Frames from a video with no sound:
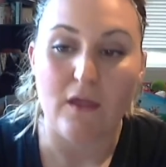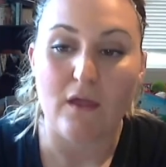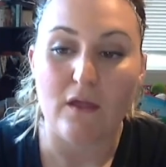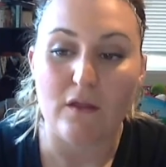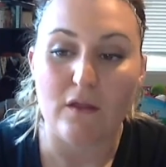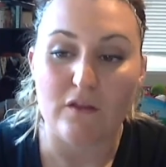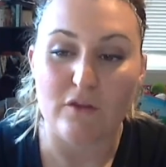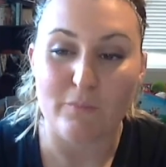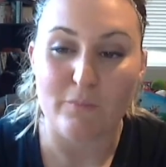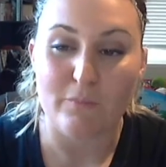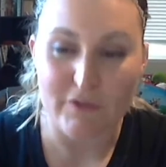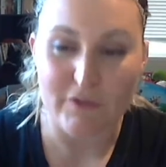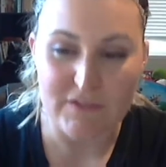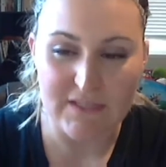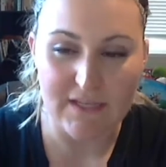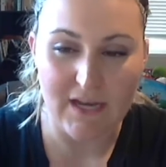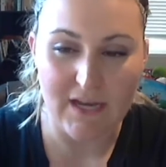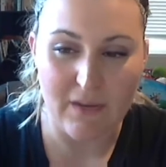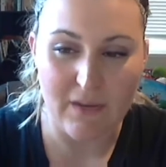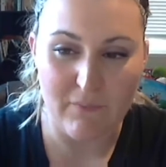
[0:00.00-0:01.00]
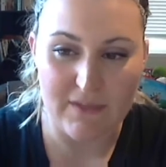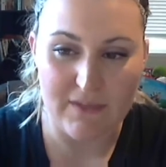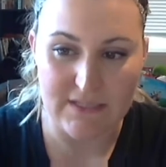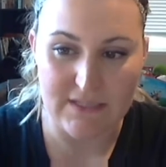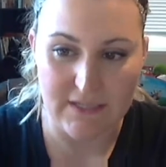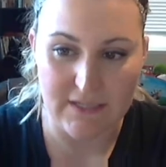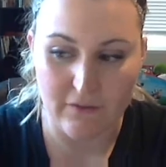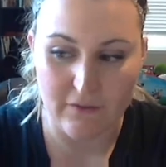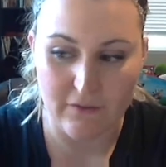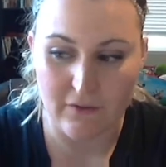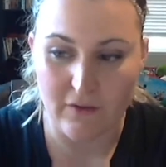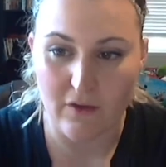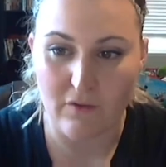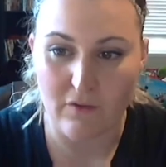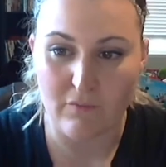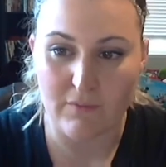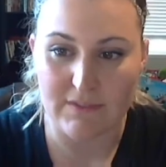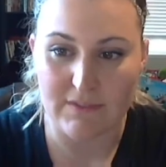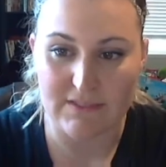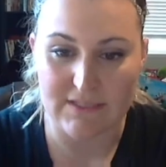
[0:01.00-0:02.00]
the person that I was a year ago
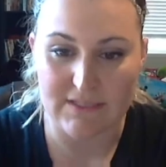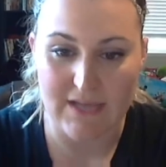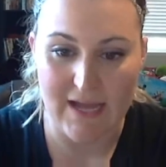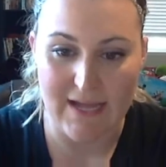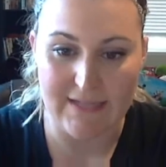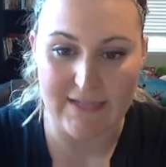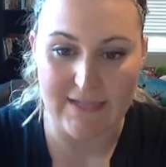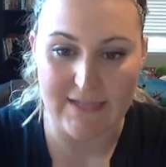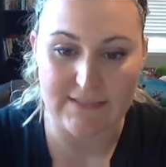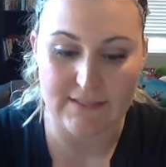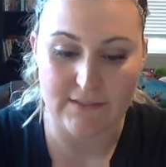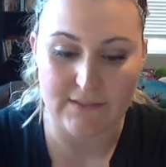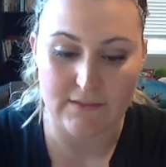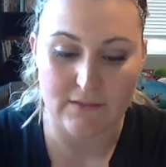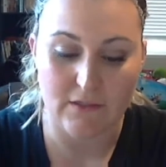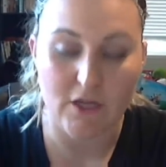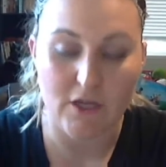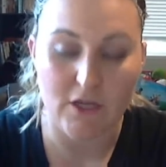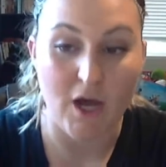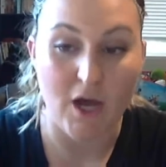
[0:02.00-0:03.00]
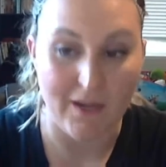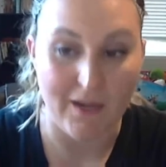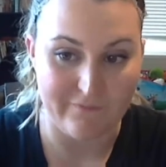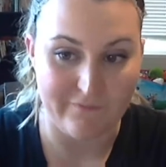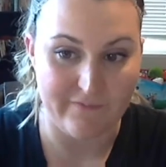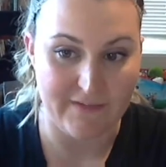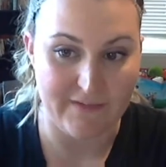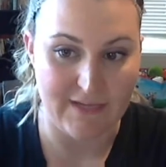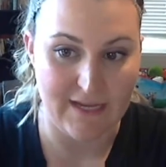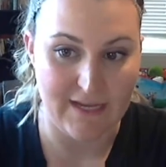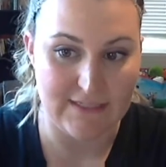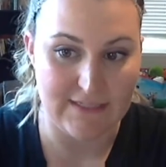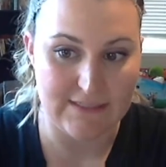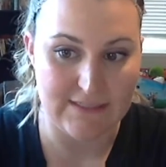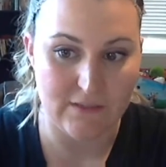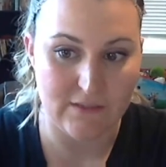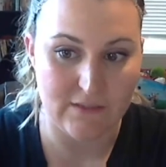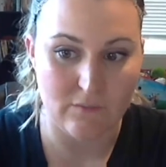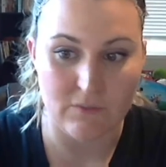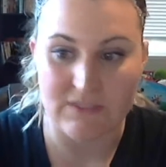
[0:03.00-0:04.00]
was not confident,
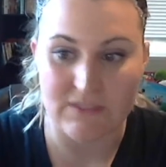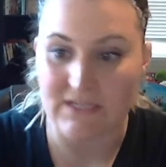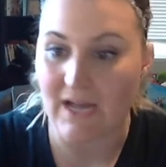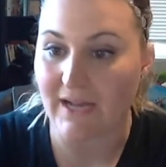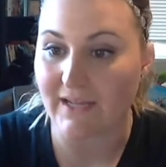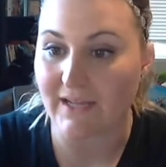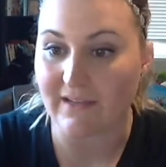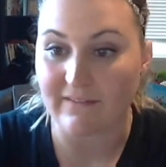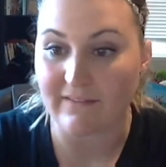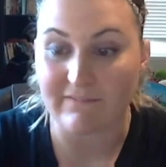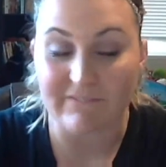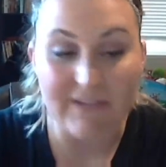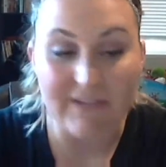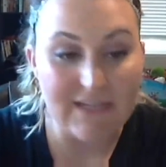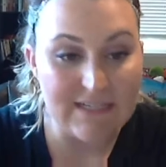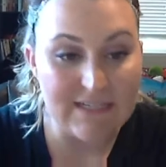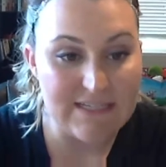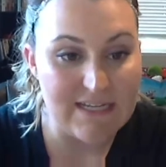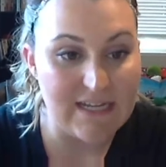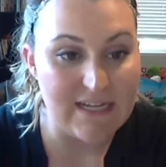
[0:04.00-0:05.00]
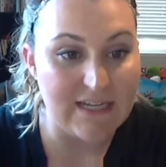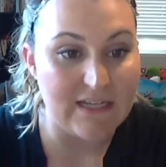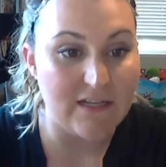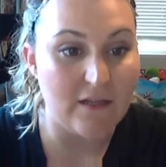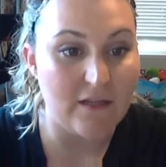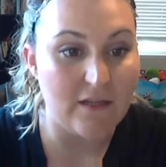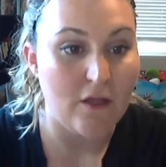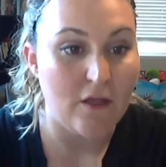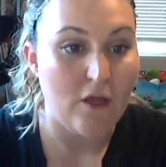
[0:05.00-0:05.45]
was not convicted,